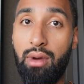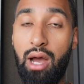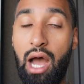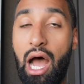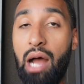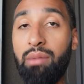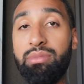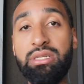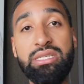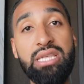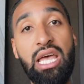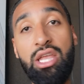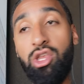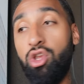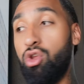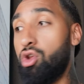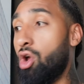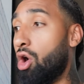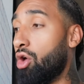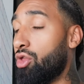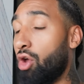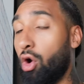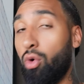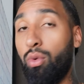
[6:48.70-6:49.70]
I'm just letting you
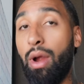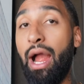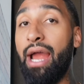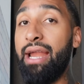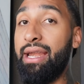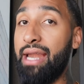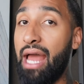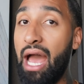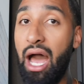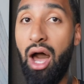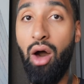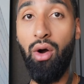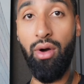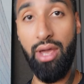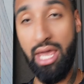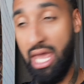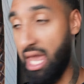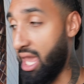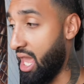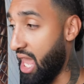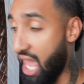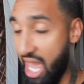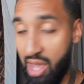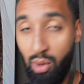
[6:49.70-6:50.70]
know though, right now,
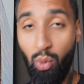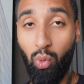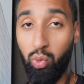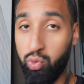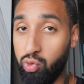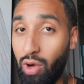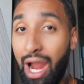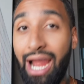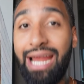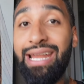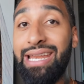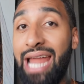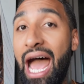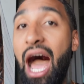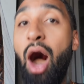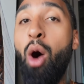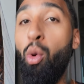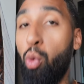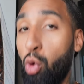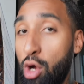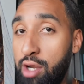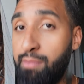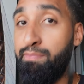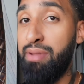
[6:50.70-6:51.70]
right
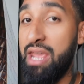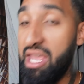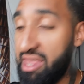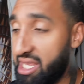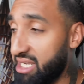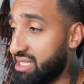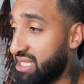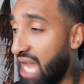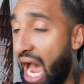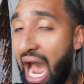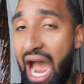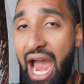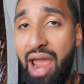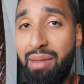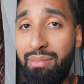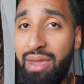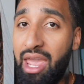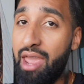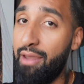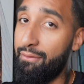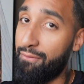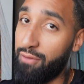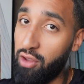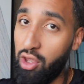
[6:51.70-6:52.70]
now would be the time.
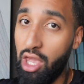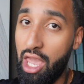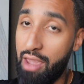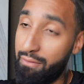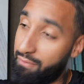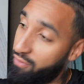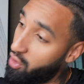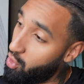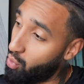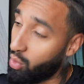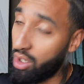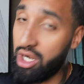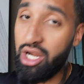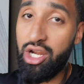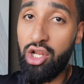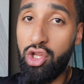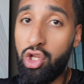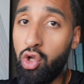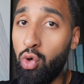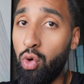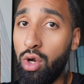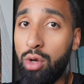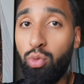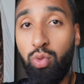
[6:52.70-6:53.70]
If you were gonna
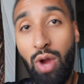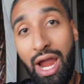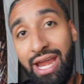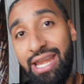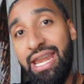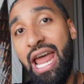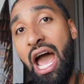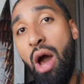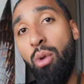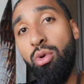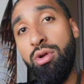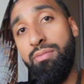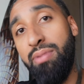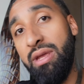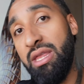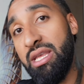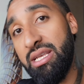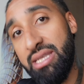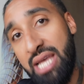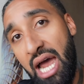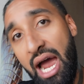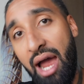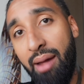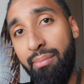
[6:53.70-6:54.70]
do it, right now would be the
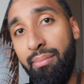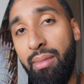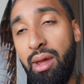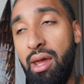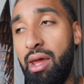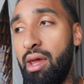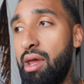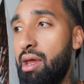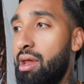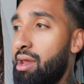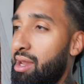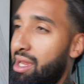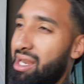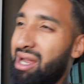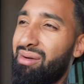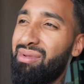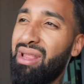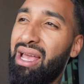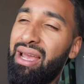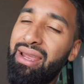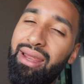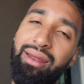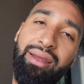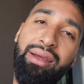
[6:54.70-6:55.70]
time. And I'm
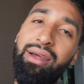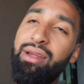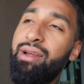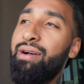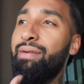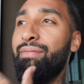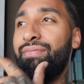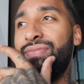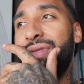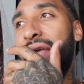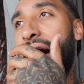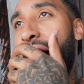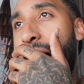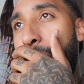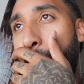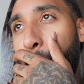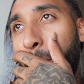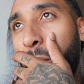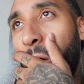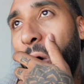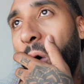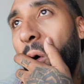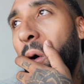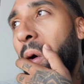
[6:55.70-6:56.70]
like, nah,
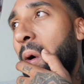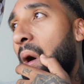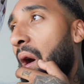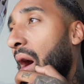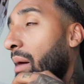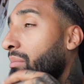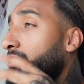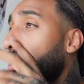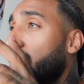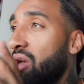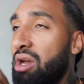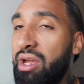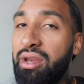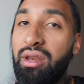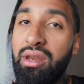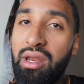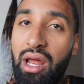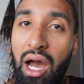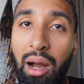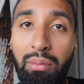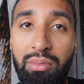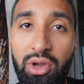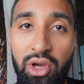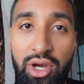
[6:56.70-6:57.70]
bro, I'm good,
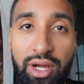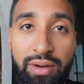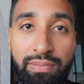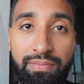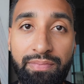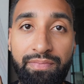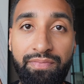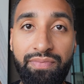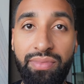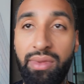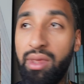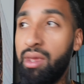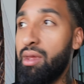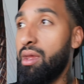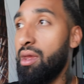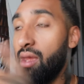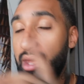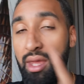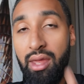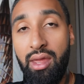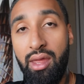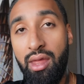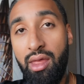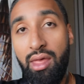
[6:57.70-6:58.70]
I'm good.
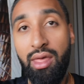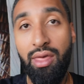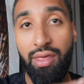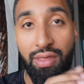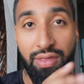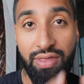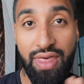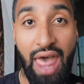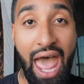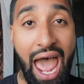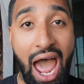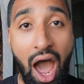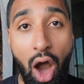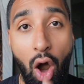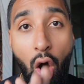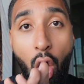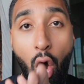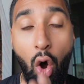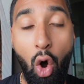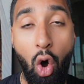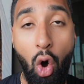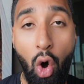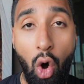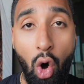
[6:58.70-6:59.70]
That
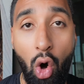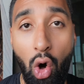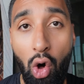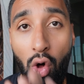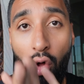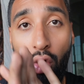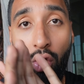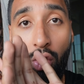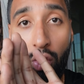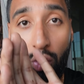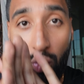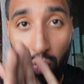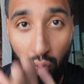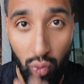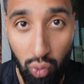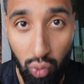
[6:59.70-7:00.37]
whole